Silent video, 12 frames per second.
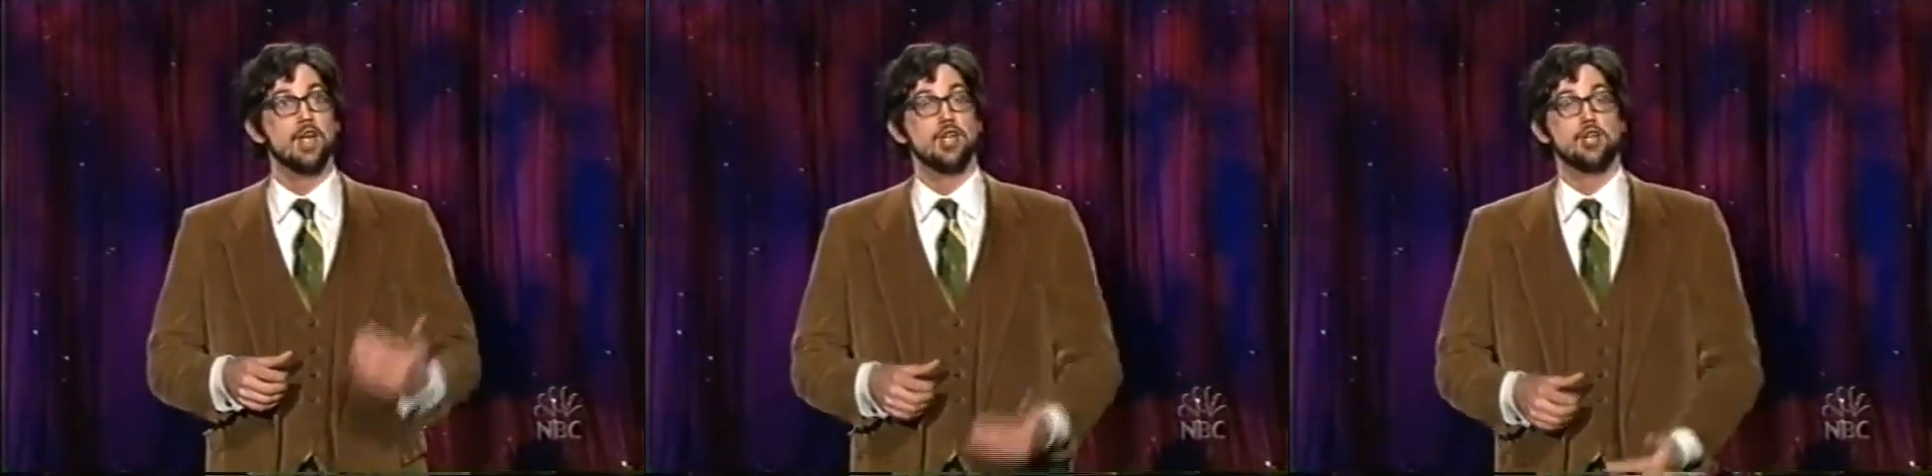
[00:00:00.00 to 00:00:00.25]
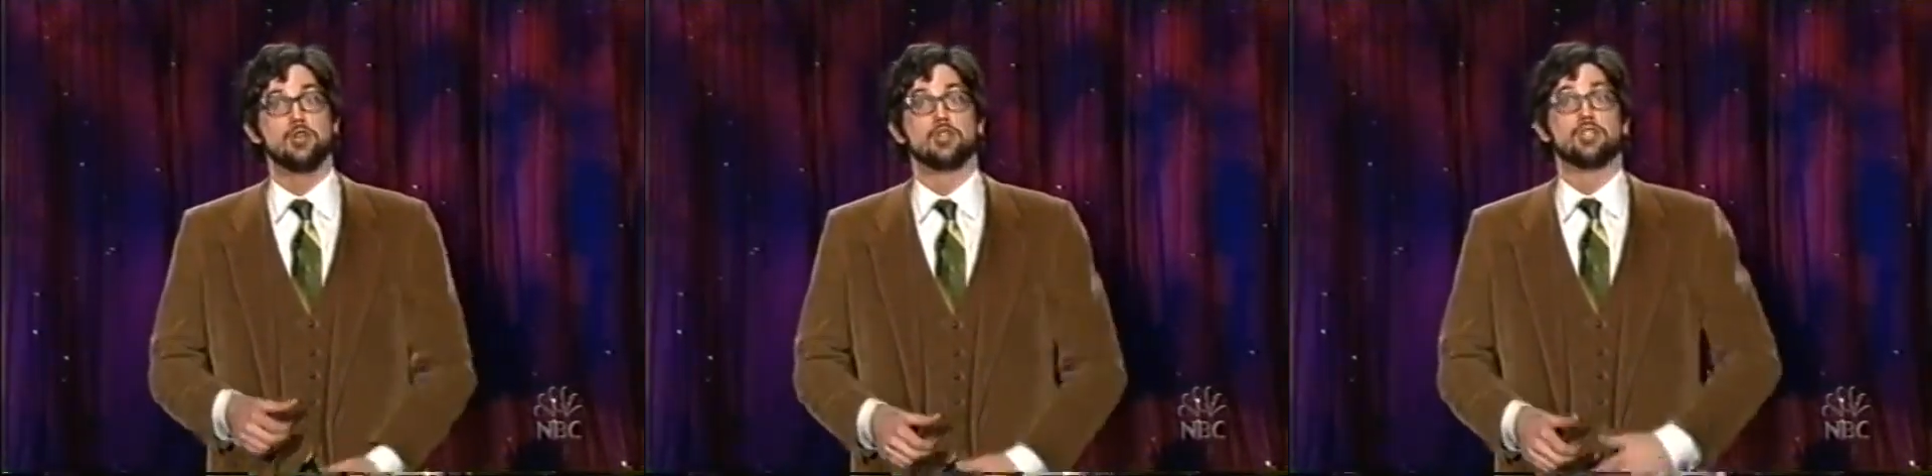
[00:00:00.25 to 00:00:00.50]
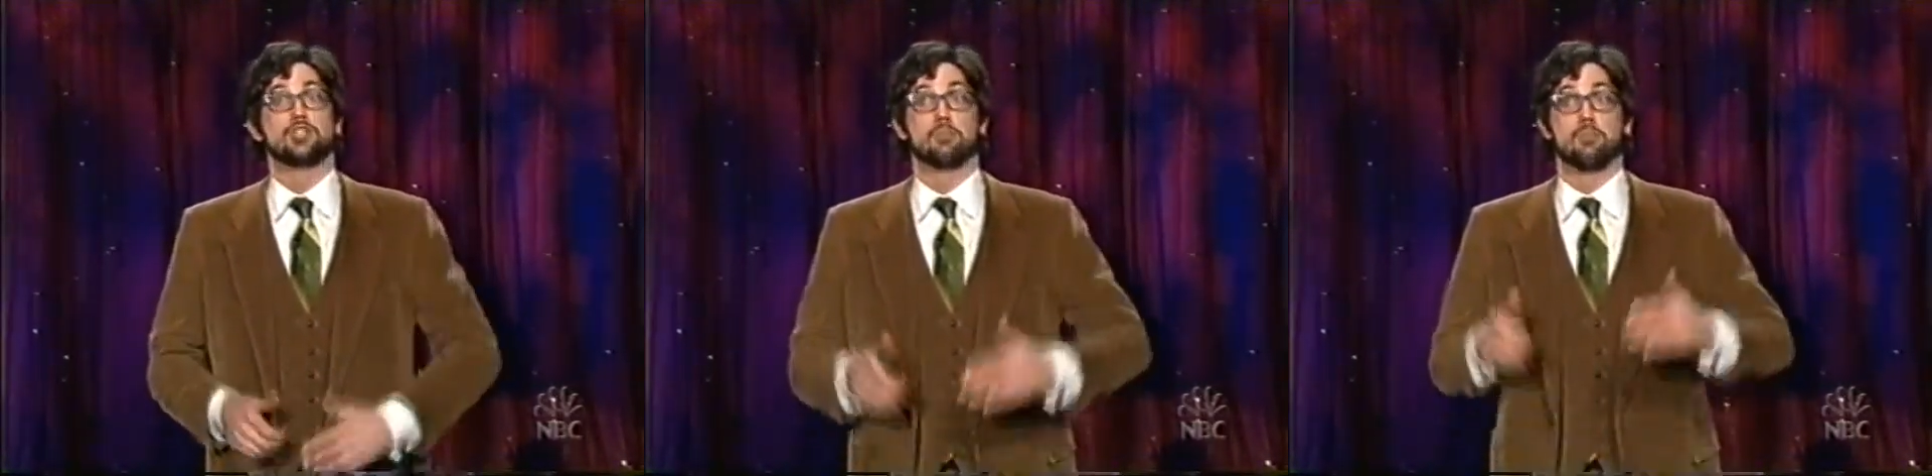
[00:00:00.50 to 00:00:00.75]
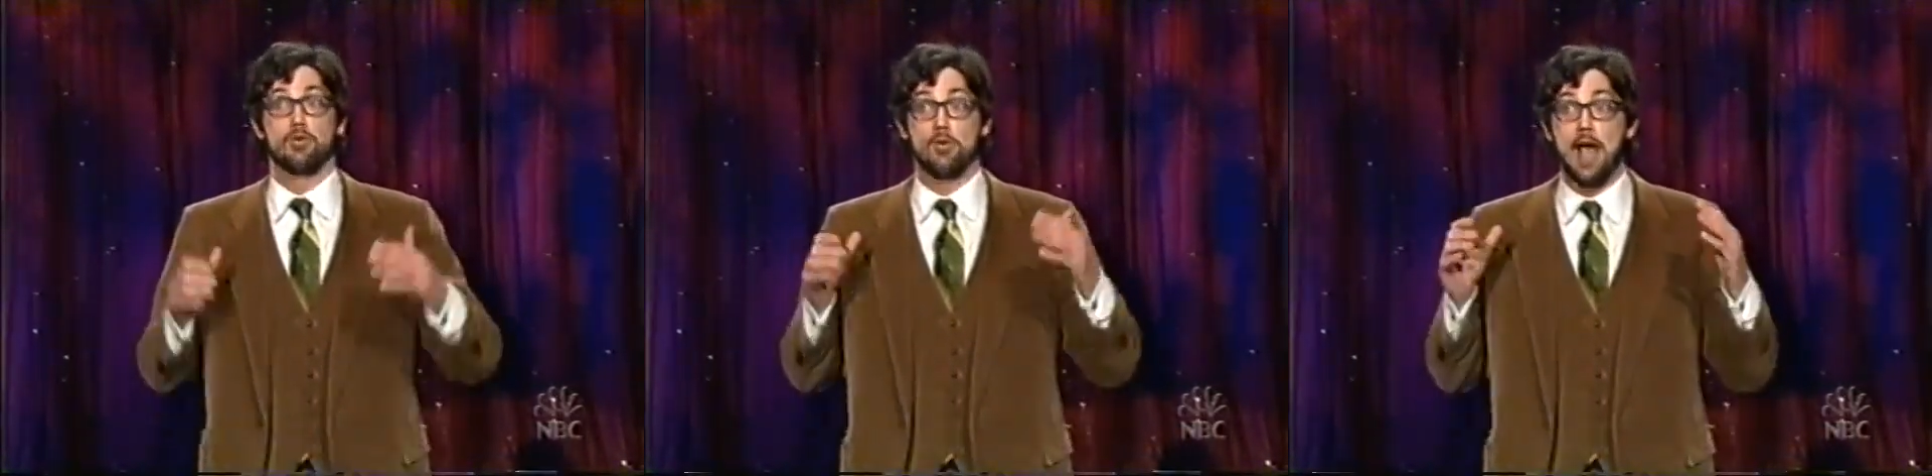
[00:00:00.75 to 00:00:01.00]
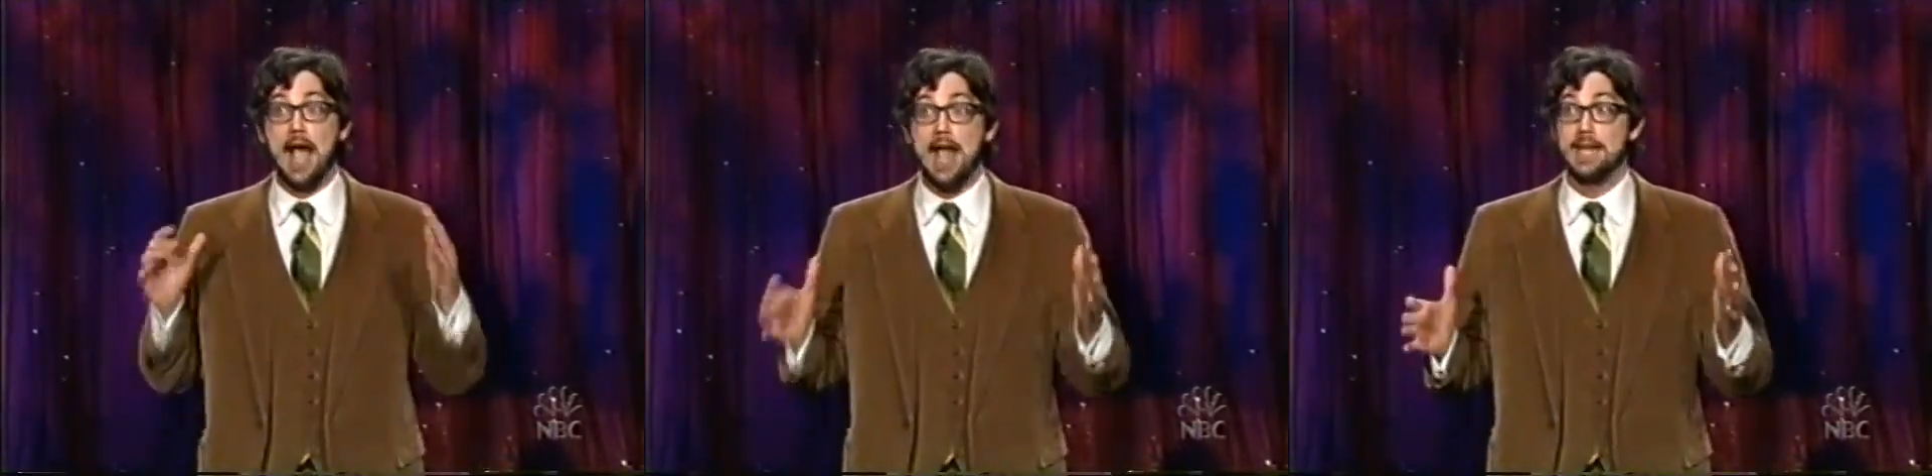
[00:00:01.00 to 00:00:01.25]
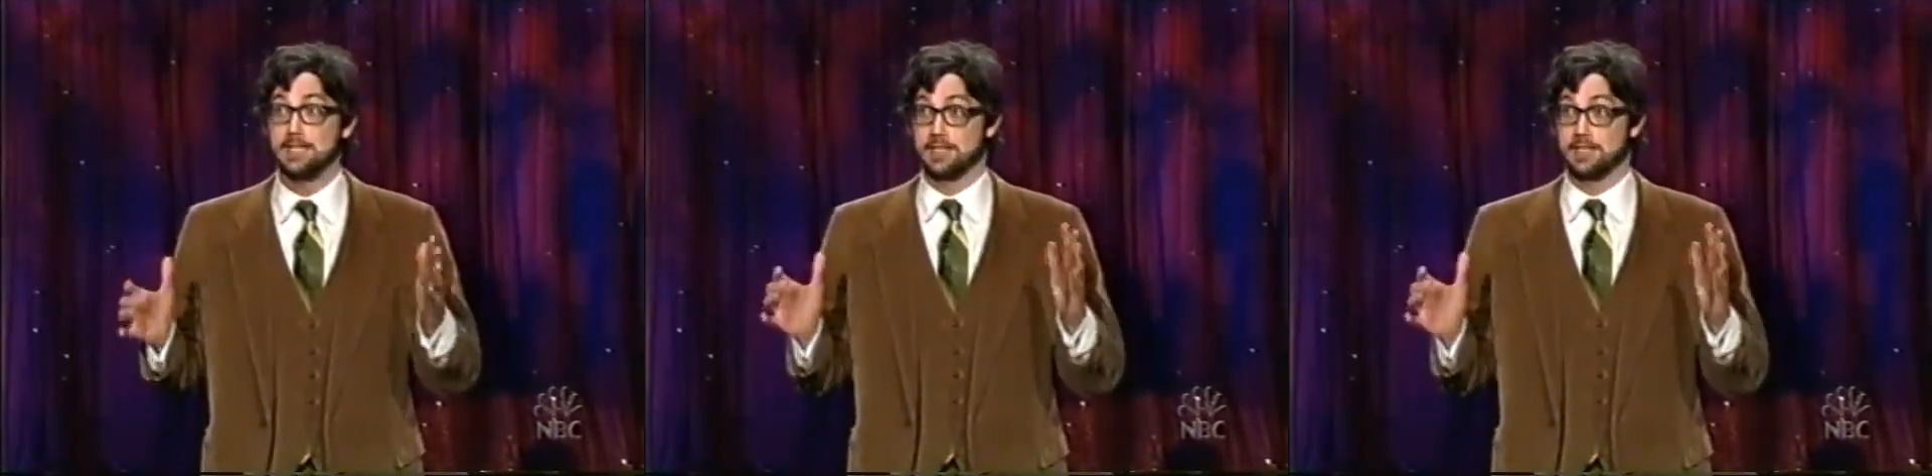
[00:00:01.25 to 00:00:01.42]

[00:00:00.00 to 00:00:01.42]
you should surprise